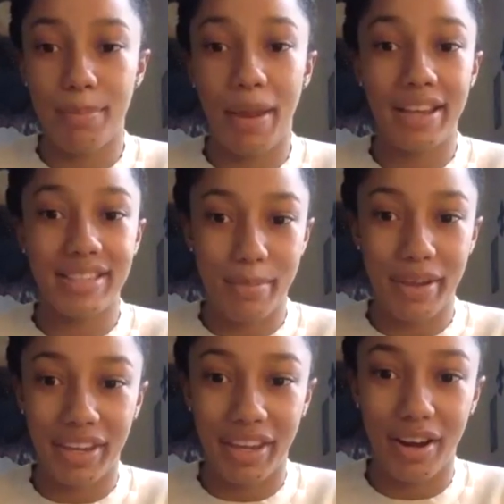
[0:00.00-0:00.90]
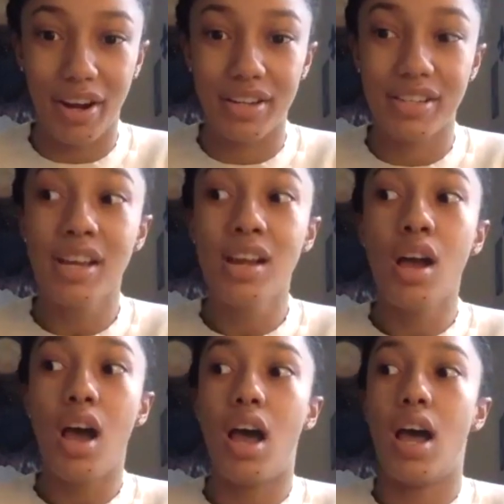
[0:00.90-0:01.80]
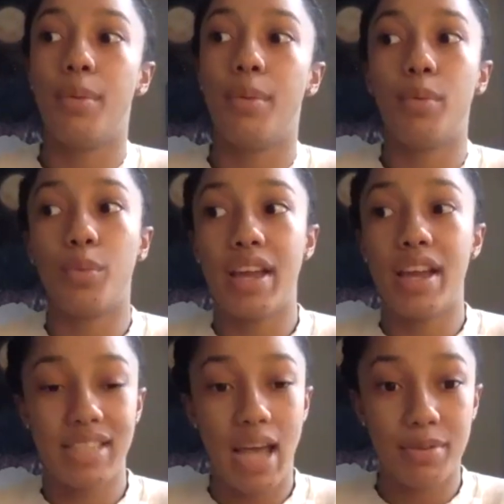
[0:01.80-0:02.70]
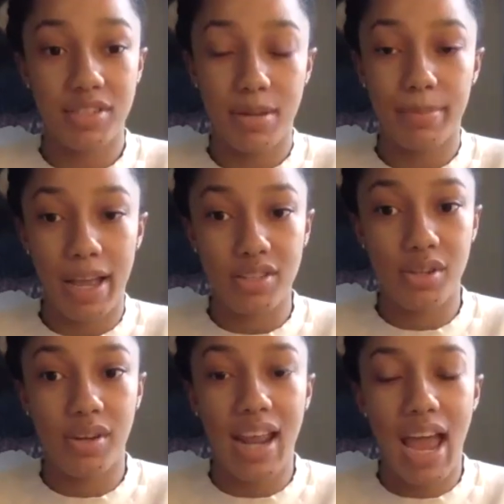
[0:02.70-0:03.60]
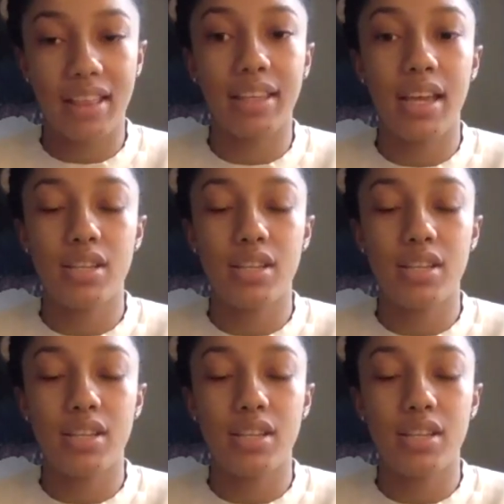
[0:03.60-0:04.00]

the pandemic year, we established a Black Student Athlete